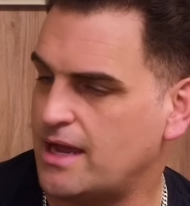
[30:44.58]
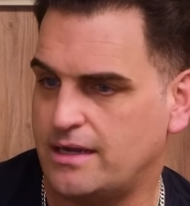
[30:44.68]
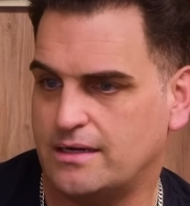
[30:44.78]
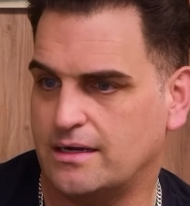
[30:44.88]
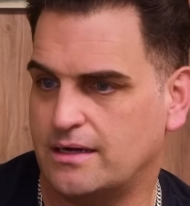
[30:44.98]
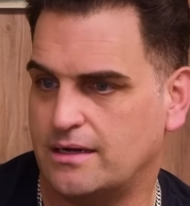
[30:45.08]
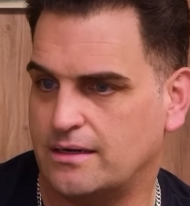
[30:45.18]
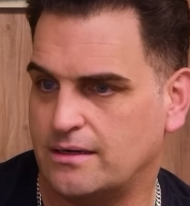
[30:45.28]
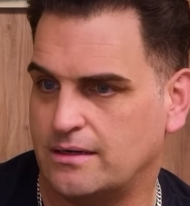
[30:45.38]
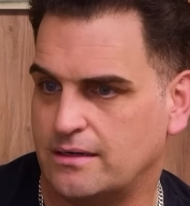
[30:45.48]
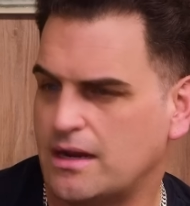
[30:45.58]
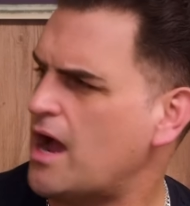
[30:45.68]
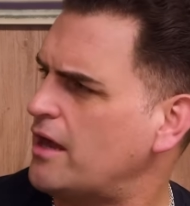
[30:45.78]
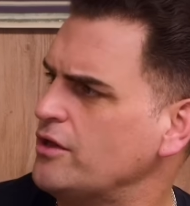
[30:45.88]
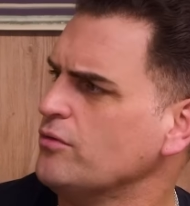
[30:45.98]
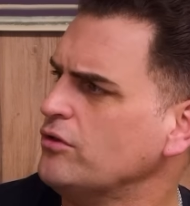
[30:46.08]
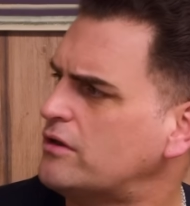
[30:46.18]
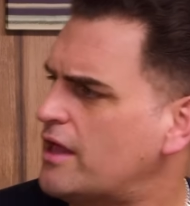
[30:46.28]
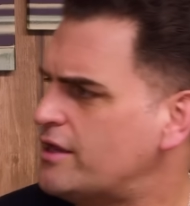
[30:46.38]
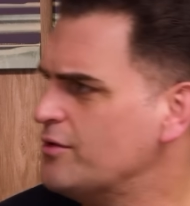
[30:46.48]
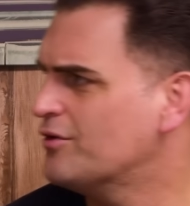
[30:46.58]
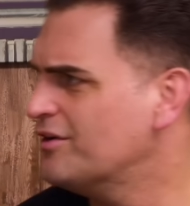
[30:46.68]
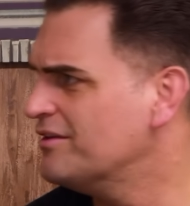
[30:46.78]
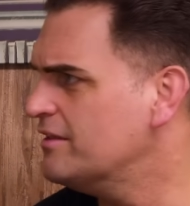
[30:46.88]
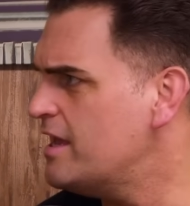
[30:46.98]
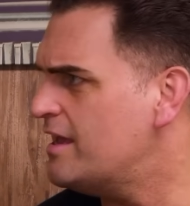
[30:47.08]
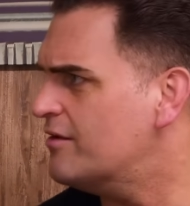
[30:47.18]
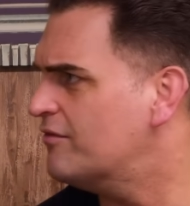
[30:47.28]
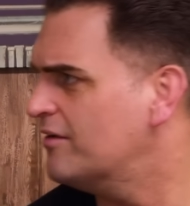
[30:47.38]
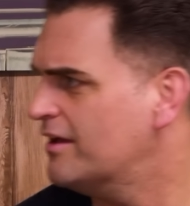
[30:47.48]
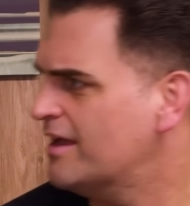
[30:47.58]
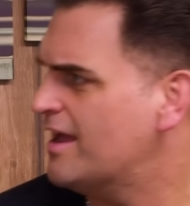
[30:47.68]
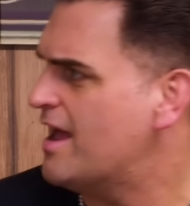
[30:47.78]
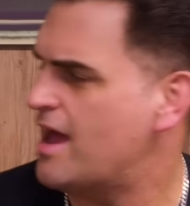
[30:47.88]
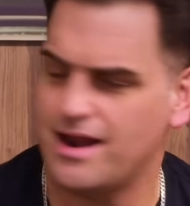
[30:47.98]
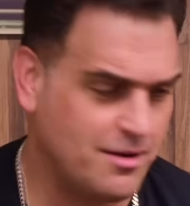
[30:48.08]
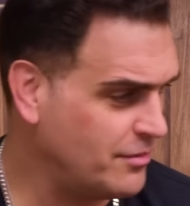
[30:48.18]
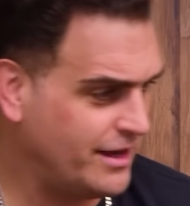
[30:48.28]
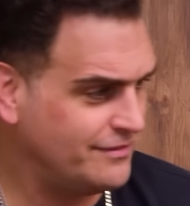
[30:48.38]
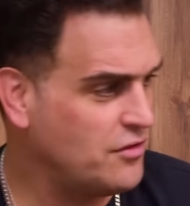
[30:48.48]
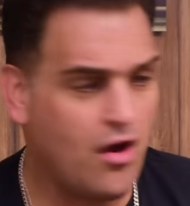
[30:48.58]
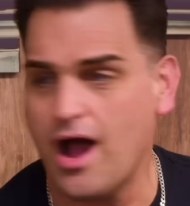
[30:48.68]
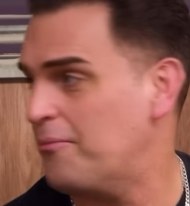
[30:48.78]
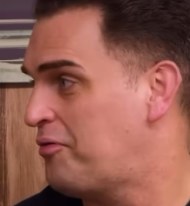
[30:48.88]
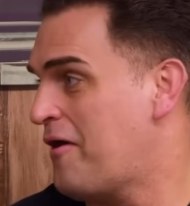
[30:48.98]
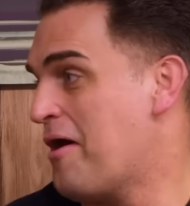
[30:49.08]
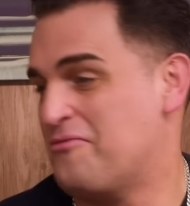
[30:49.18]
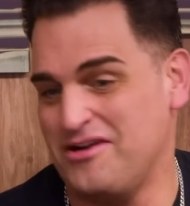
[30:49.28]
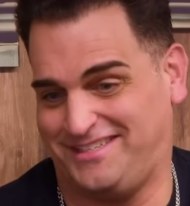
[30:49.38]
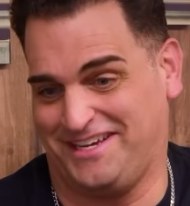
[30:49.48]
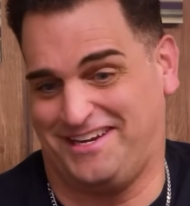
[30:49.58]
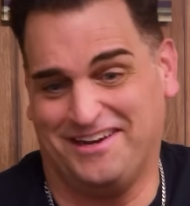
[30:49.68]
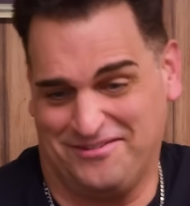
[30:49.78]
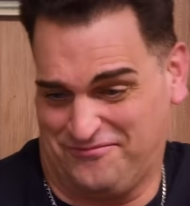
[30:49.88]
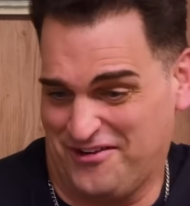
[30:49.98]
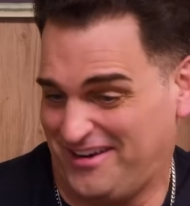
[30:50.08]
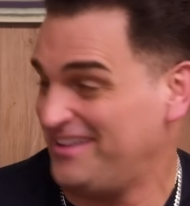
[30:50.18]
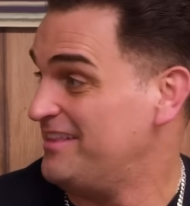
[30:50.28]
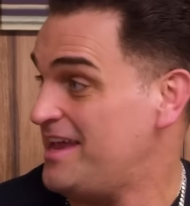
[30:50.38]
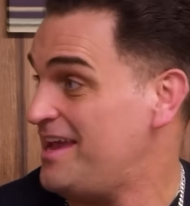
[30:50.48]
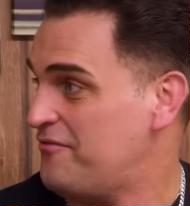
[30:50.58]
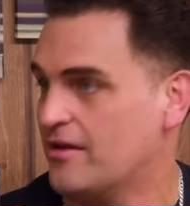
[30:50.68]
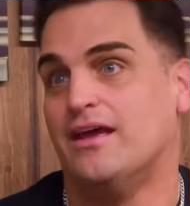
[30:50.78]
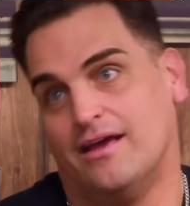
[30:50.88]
like, "Nah, you would look like you were going to leave." And I'm like, "No, I wasn't going to fucking leave."